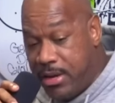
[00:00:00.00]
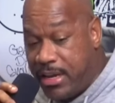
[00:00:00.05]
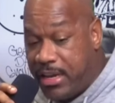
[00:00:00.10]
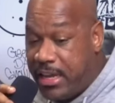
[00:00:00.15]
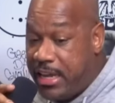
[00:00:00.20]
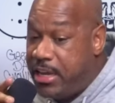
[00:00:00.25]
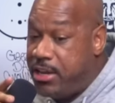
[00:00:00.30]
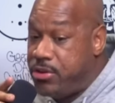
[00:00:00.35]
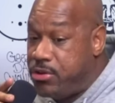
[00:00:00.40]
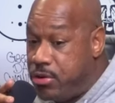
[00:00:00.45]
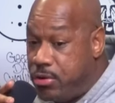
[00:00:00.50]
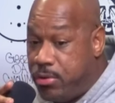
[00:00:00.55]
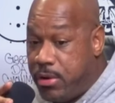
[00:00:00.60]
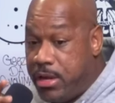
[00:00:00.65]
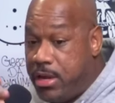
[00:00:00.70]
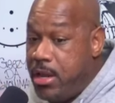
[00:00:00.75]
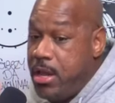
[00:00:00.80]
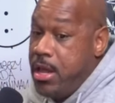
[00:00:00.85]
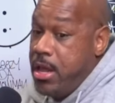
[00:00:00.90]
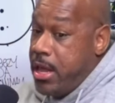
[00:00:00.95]
He knew it.
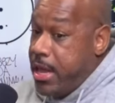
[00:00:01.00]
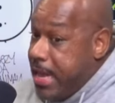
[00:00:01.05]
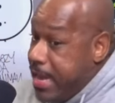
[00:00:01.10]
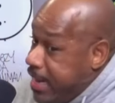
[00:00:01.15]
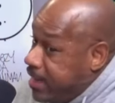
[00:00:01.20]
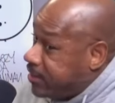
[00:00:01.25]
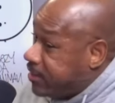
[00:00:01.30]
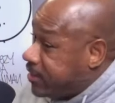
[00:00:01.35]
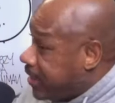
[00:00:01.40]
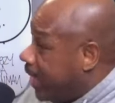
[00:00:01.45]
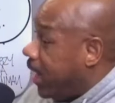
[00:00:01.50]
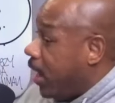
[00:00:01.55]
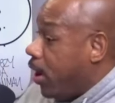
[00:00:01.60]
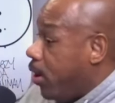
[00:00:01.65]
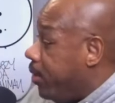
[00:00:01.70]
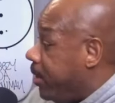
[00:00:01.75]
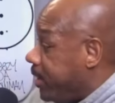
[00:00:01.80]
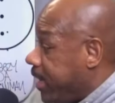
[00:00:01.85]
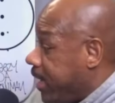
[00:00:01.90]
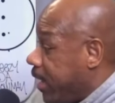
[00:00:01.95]
He's tell
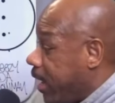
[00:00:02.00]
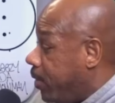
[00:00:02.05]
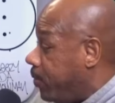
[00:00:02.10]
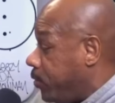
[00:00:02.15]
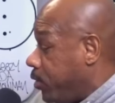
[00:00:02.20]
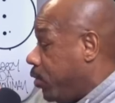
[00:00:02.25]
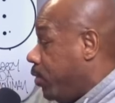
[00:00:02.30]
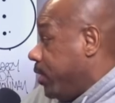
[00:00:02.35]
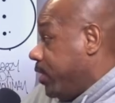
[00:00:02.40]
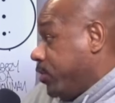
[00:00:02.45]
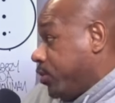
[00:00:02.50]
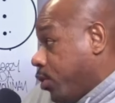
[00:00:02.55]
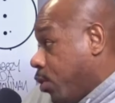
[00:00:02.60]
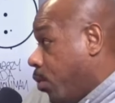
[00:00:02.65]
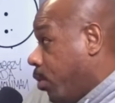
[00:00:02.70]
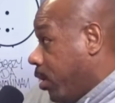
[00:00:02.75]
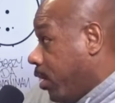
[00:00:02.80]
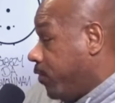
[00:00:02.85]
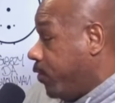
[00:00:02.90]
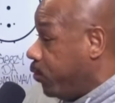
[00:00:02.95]
only thing I'm doing is
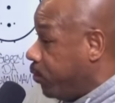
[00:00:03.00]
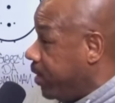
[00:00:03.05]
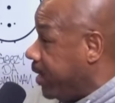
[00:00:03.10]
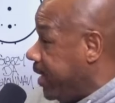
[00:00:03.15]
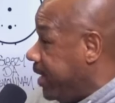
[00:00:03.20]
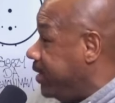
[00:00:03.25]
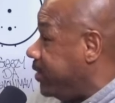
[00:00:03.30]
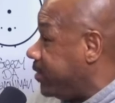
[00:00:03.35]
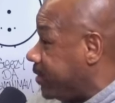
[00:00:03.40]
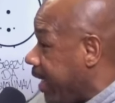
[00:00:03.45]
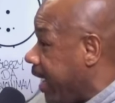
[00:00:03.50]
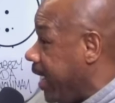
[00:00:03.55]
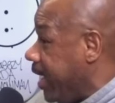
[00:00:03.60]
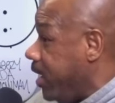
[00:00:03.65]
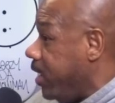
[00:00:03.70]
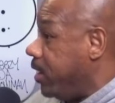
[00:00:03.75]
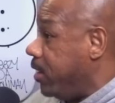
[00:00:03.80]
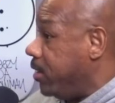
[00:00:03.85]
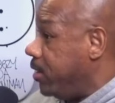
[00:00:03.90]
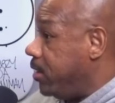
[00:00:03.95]
going over what he's
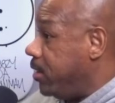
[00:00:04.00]
saying.